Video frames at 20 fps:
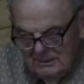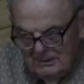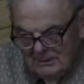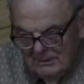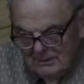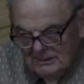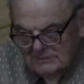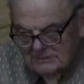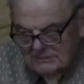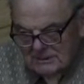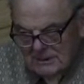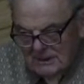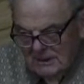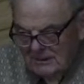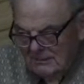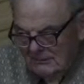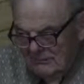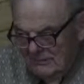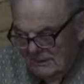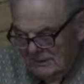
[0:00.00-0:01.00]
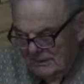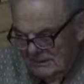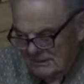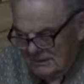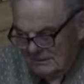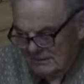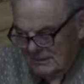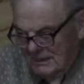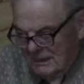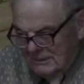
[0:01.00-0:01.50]
Now that's
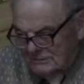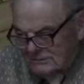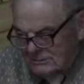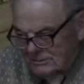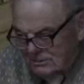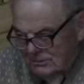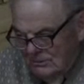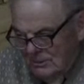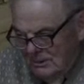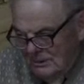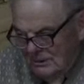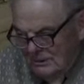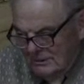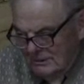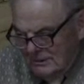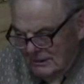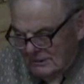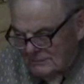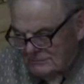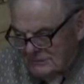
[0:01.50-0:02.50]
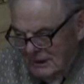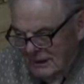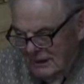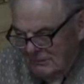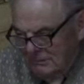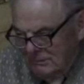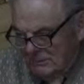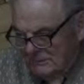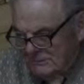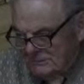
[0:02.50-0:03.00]
that's one of the
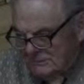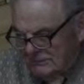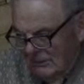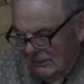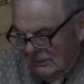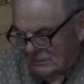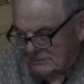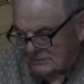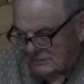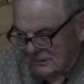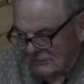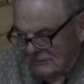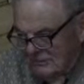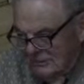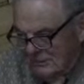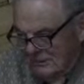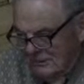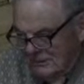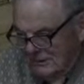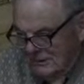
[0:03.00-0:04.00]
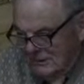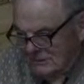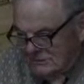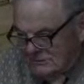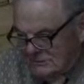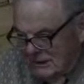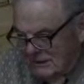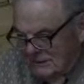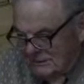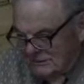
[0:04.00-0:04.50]
examples, folks, of the
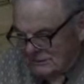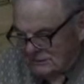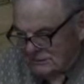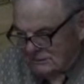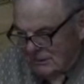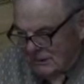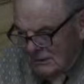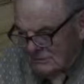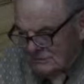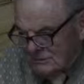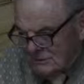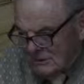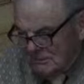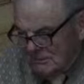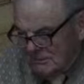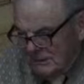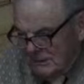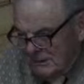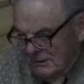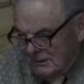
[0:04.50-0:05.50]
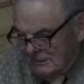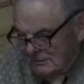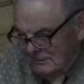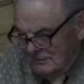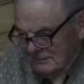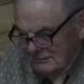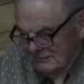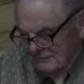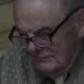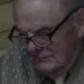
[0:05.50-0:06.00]
sentence structure
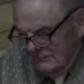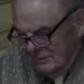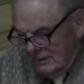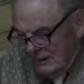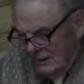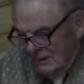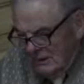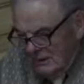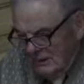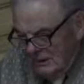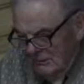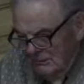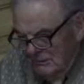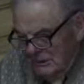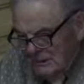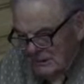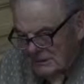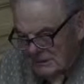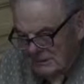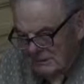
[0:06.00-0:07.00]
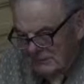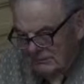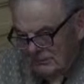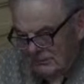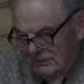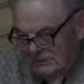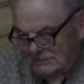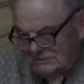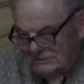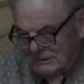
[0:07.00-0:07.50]
being a little bit
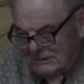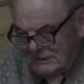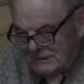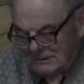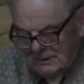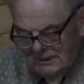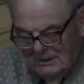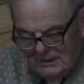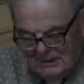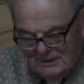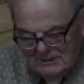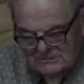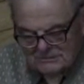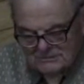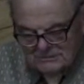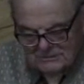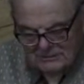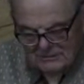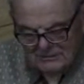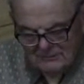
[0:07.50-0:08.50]
confusing to us.